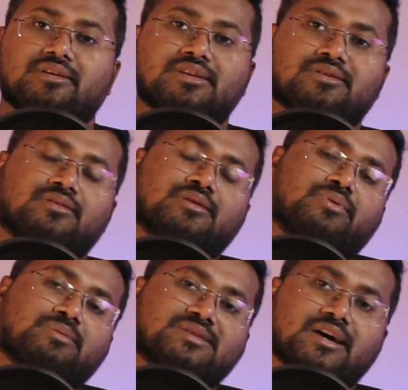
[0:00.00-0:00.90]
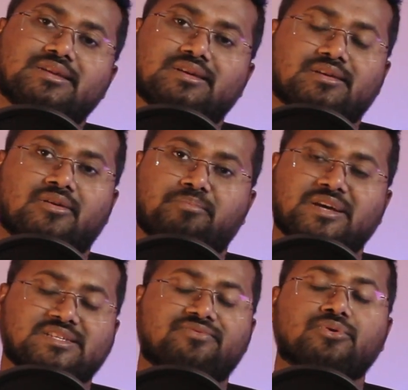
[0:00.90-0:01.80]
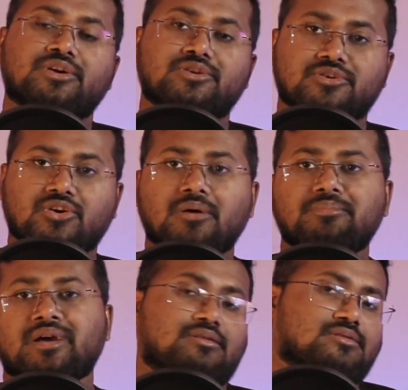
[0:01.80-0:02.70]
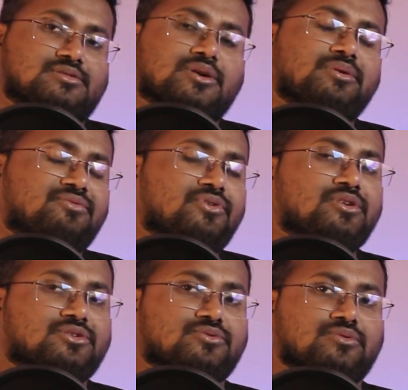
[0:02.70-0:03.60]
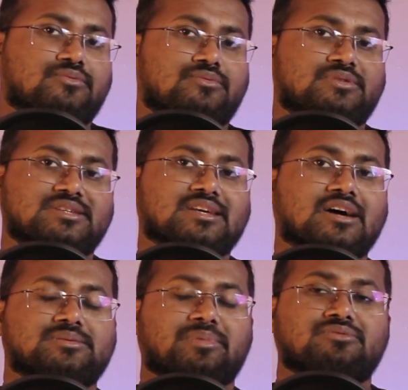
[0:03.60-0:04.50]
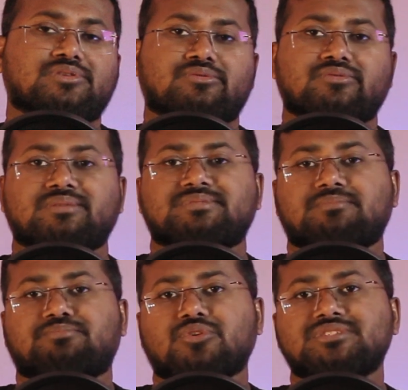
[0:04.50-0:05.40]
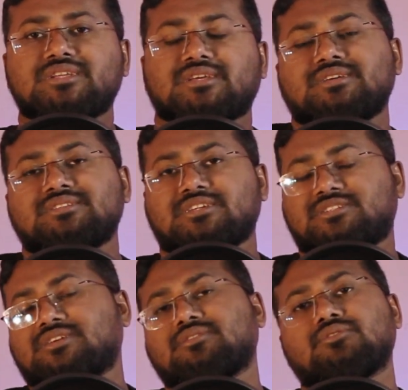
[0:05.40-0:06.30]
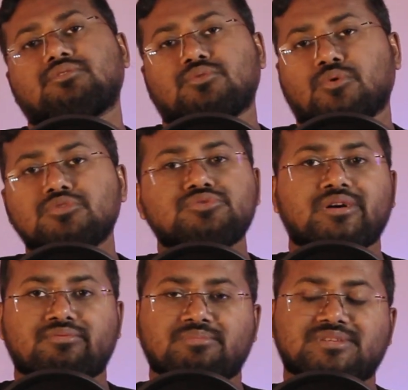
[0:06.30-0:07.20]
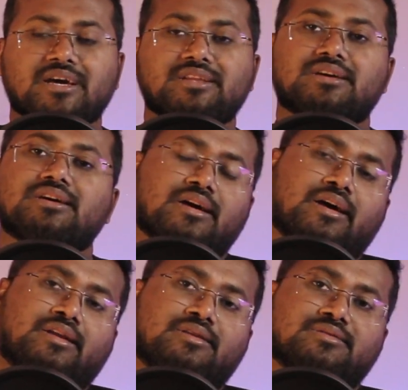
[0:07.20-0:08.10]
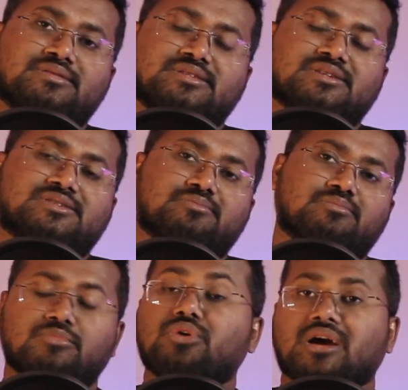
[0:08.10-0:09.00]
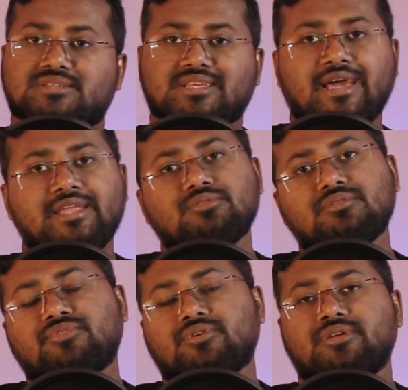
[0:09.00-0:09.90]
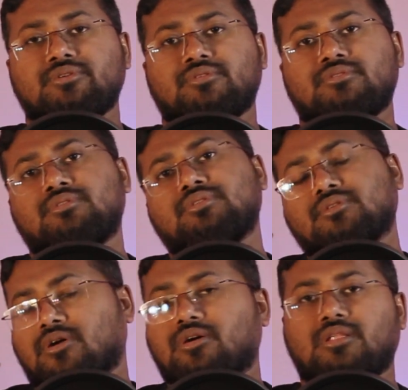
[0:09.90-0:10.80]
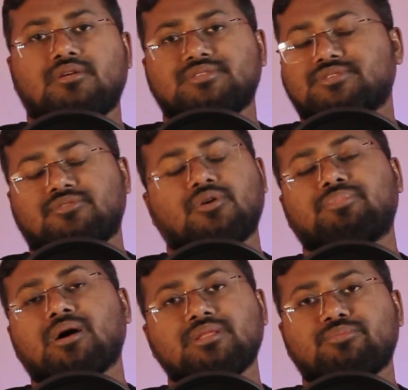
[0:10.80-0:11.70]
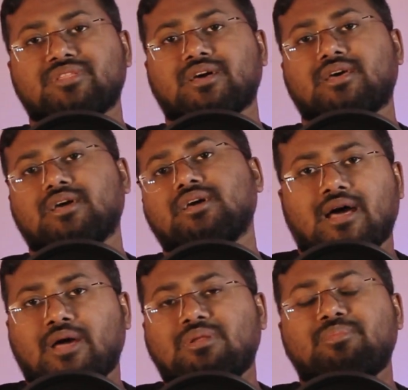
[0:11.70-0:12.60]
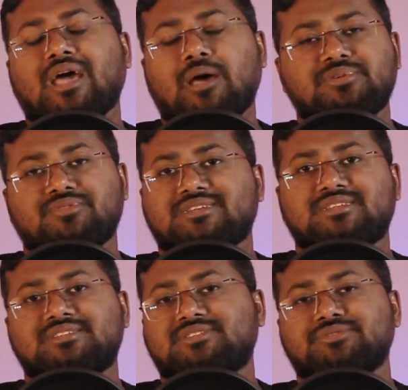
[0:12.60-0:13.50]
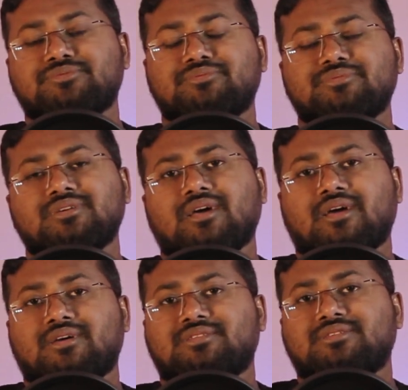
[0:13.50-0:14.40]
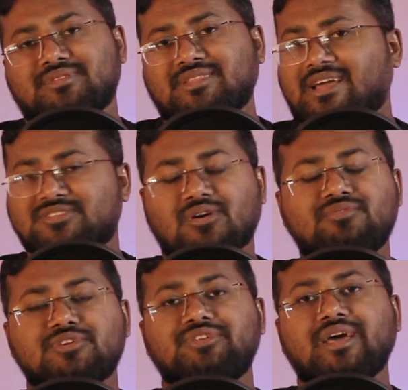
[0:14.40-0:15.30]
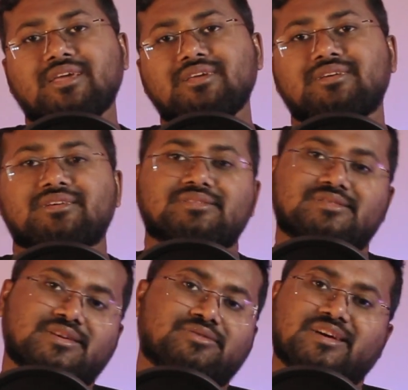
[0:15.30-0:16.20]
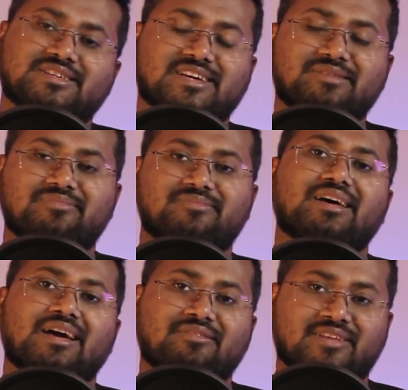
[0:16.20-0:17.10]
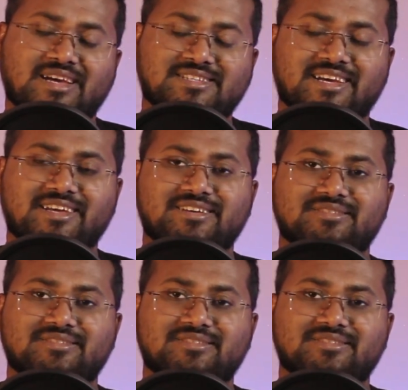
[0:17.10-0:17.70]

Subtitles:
hit on the website on passivecoder.com. So if you need to discuss about your website project, just go to our website and just book a schedule for your call. So no problem with that. I will be happy to assist you. And that's all for today. See you next time. Have a nice day.